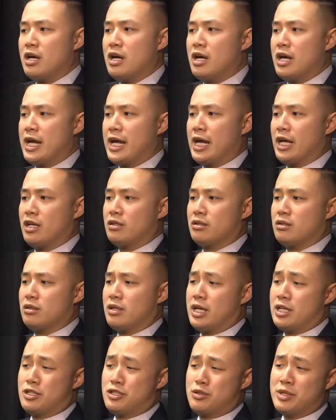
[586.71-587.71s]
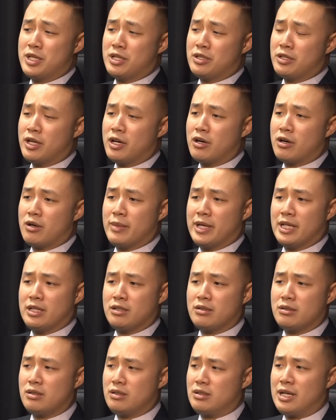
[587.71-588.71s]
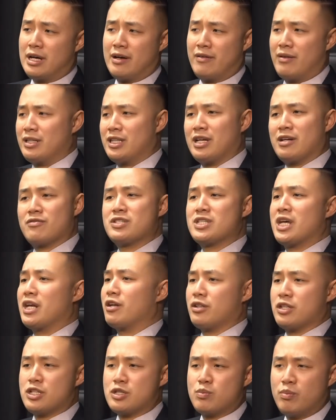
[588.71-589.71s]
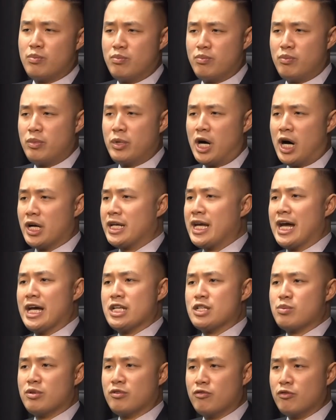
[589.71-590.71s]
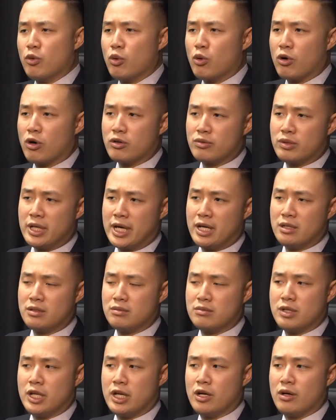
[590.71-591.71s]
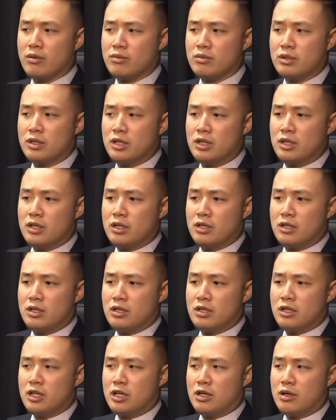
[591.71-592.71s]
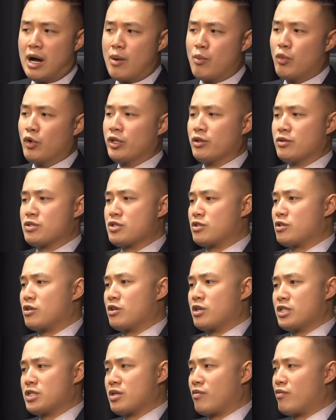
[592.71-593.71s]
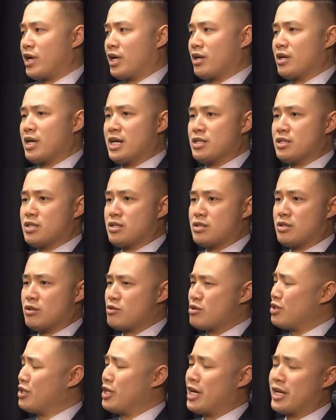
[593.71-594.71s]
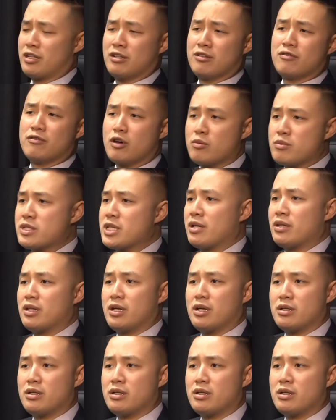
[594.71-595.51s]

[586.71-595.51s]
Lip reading: And to be clear, I mean, I think I've said on this podcast before that, I'm one of those attorneys that recognizes there's a lot of good firms out there.